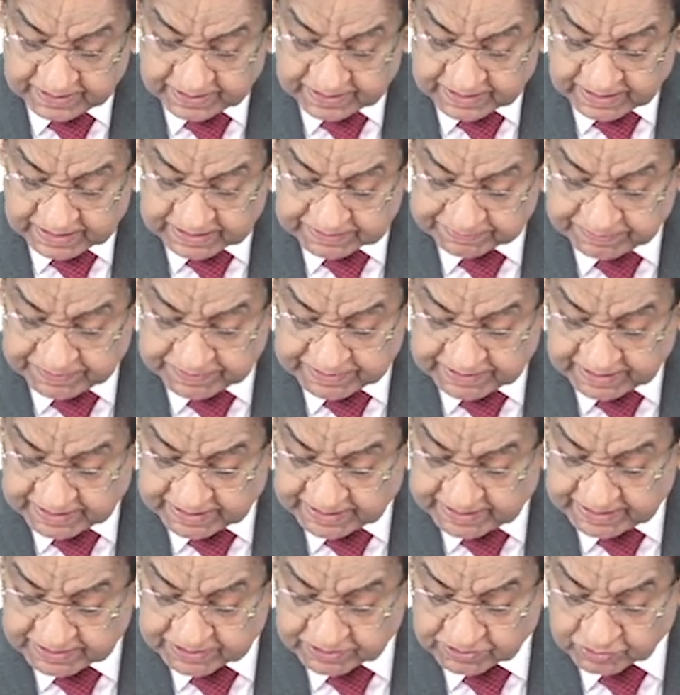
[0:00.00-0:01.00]
transmission
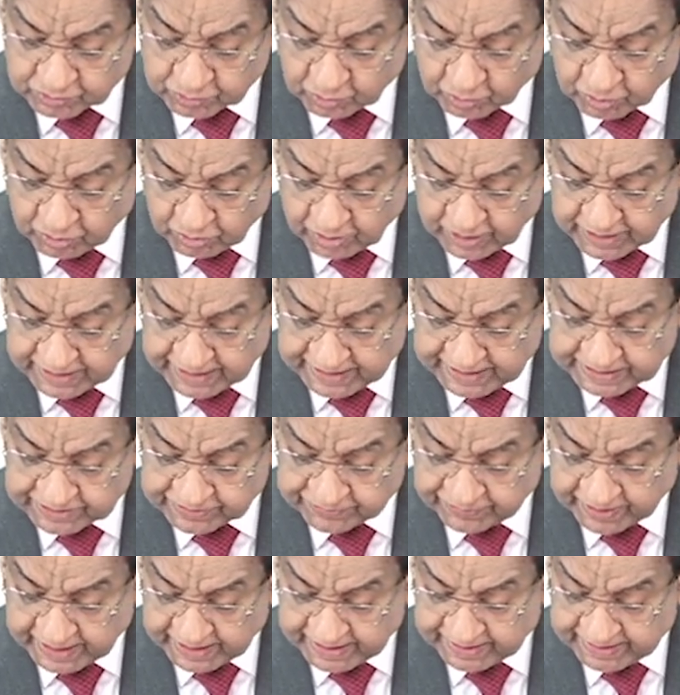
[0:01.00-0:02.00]
is so-called
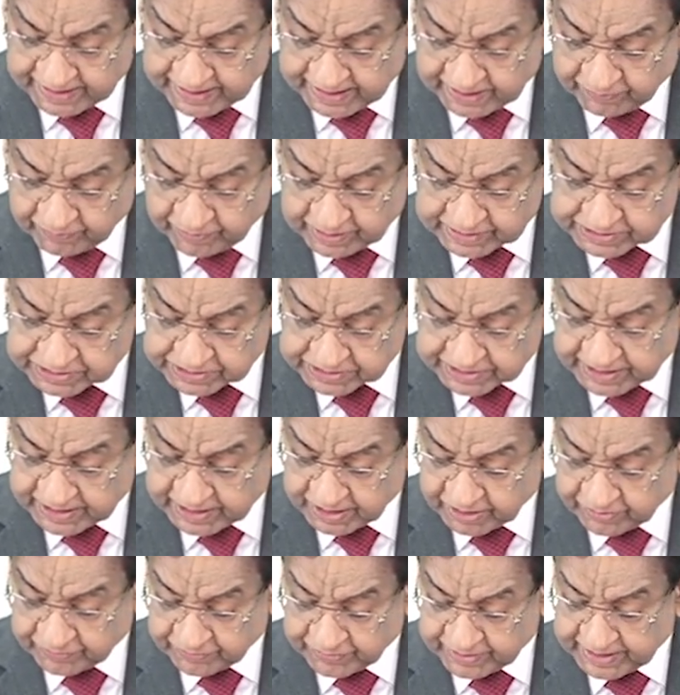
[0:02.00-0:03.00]
H5N1 strain
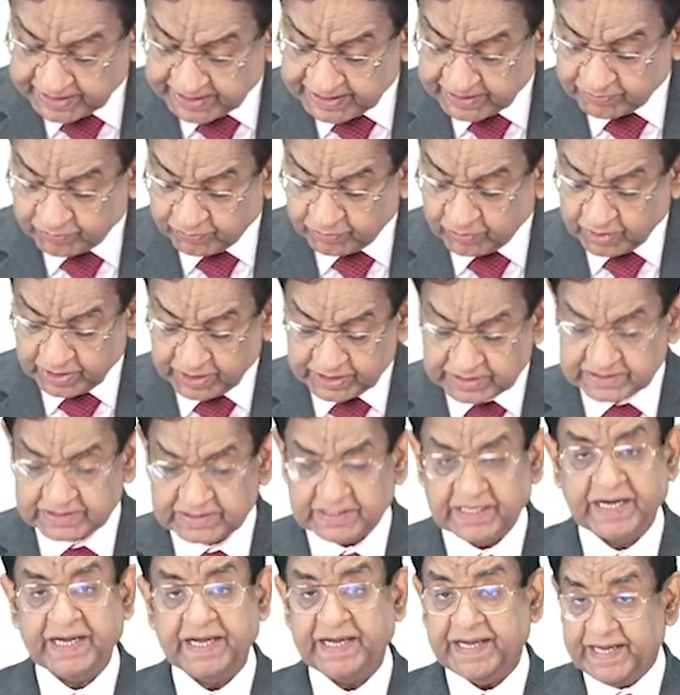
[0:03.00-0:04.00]
of
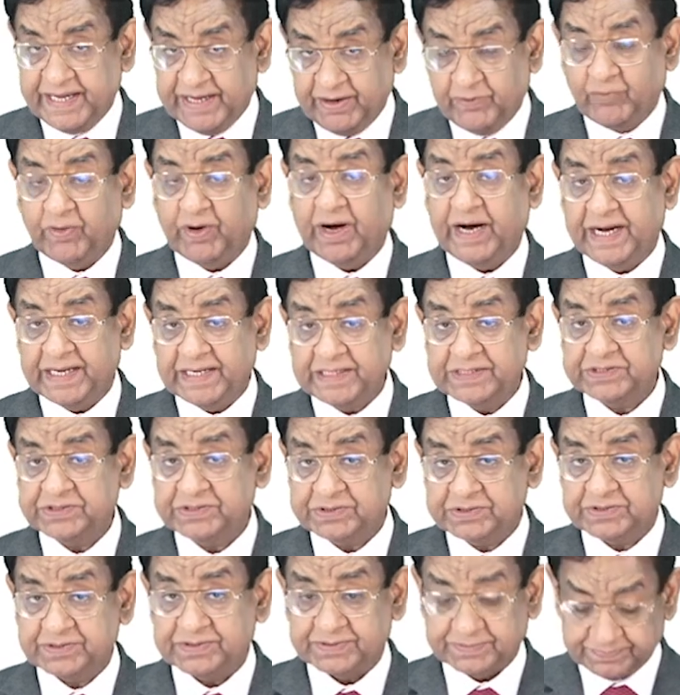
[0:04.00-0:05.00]
influenza A virus.